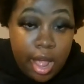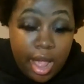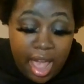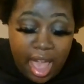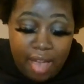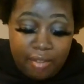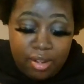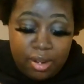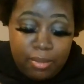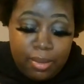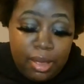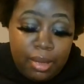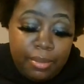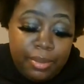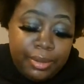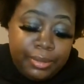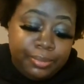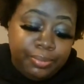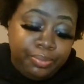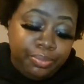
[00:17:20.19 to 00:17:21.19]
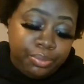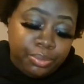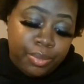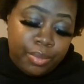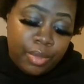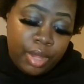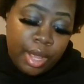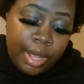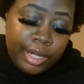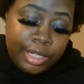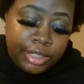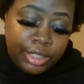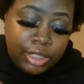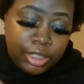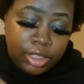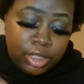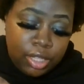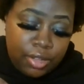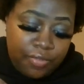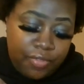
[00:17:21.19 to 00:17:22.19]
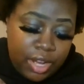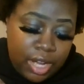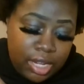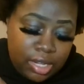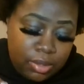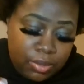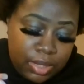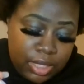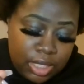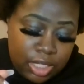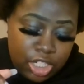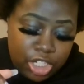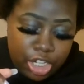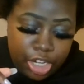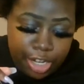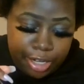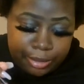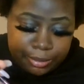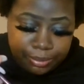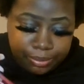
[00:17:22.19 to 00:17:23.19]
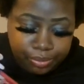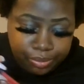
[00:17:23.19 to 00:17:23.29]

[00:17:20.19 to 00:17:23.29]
having a baby. The father was in jail.